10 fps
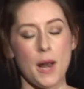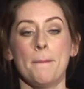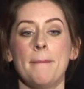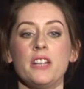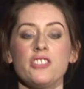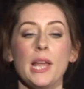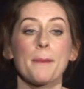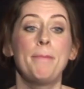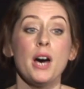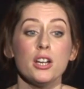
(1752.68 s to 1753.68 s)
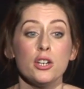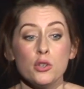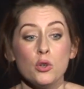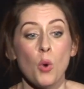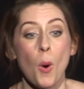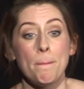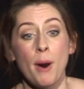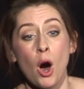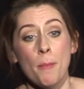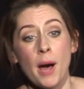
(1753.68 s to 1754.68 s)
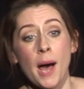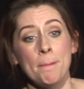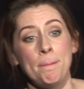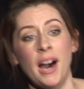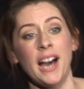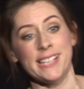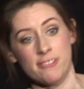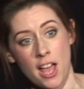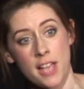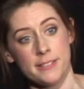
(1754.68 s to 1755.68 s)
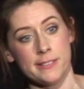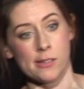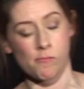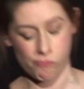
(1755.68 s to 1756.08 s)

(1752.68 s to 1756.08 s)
Much like Buckaroo or Popper Pirate,